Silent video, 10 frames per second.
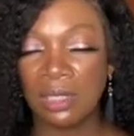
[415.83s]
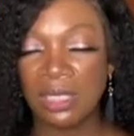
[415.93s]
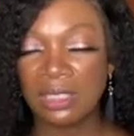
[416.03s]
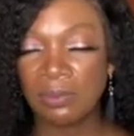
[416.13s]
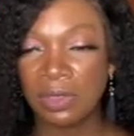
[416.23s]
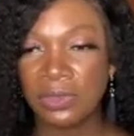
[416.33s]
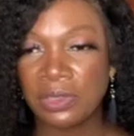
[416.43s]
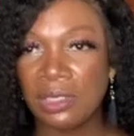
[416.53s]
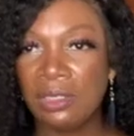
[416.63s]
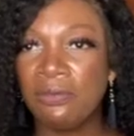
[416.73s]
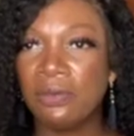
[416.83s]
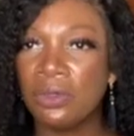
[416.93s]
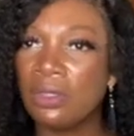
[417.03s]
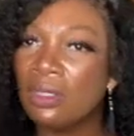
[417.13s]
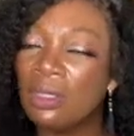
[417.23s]
especially
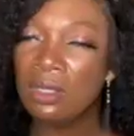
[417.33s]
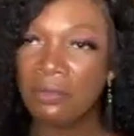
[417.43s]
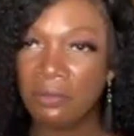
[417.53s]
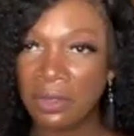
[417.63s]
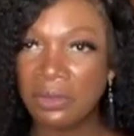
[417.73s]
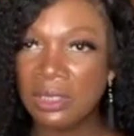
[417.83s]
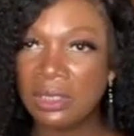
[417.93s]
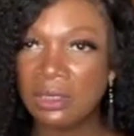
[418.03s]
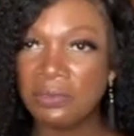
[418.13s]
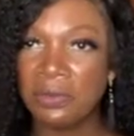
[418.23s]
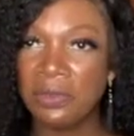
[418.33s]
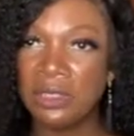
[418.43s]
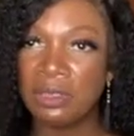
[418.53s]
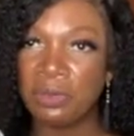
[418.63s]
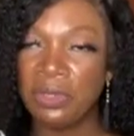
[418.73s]
for fragrances for the
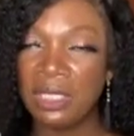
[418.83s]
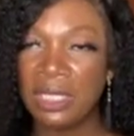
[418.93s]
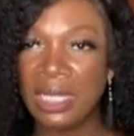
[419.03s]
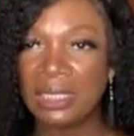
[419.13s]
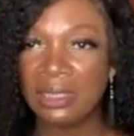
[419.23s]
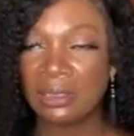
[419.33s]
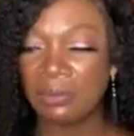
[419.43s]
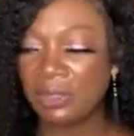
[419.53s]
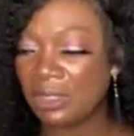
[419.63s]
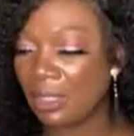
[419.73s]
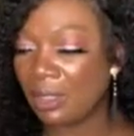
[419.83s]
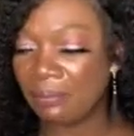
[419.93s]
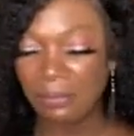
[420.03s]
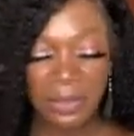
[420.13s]
spring and summertime.